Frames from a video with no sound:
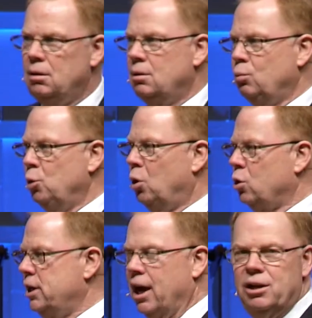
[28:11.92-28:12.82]
We
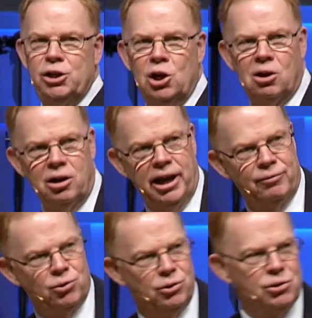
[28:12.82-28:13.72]
walked out in the yard
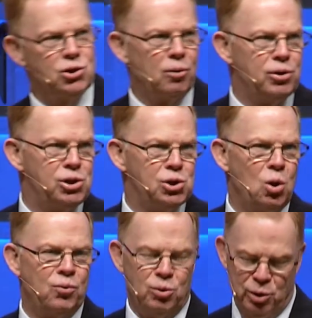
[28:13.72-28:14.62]
after the service is
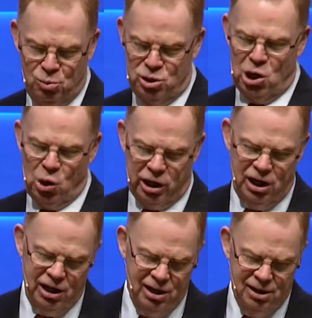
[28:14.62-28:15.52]
over and we were talking.
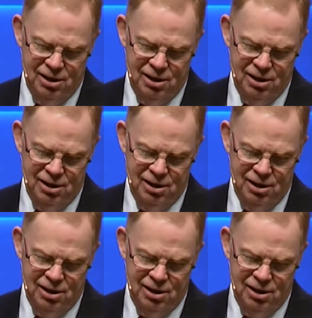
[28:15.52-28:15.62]
And